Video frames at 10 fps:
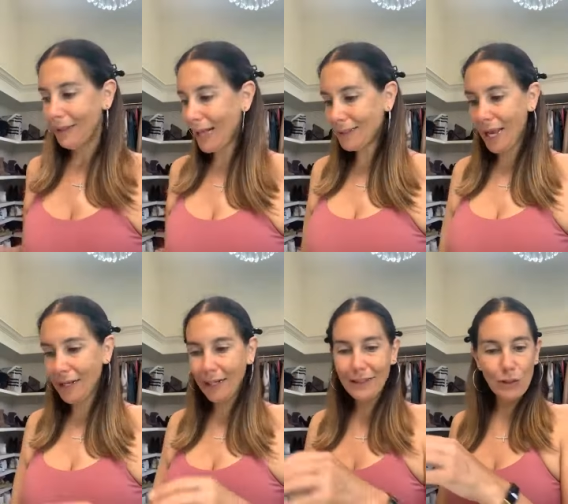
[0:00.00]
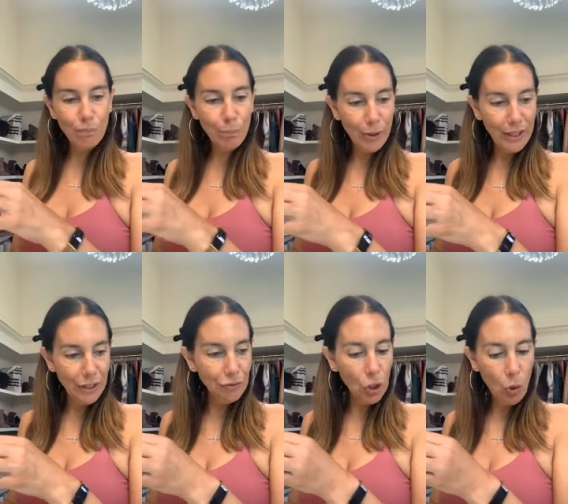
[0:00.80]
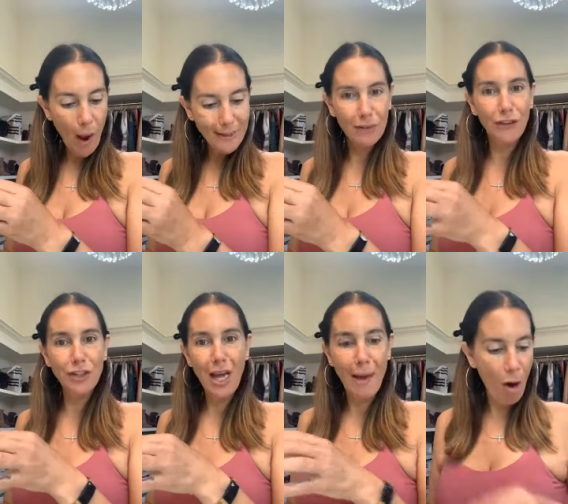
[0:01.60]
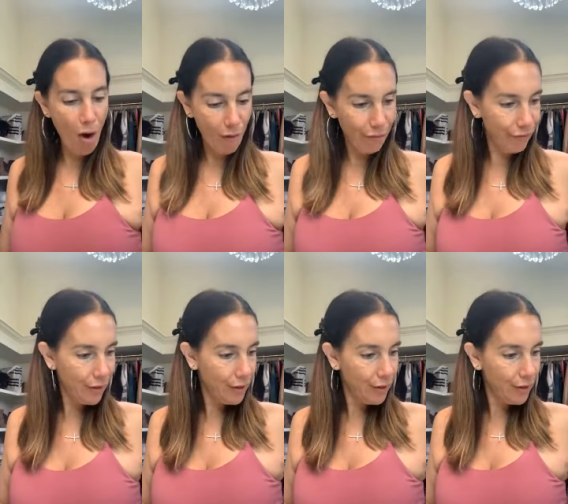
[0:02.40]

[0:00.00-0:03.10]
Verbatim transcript: That date has put in a request for time off.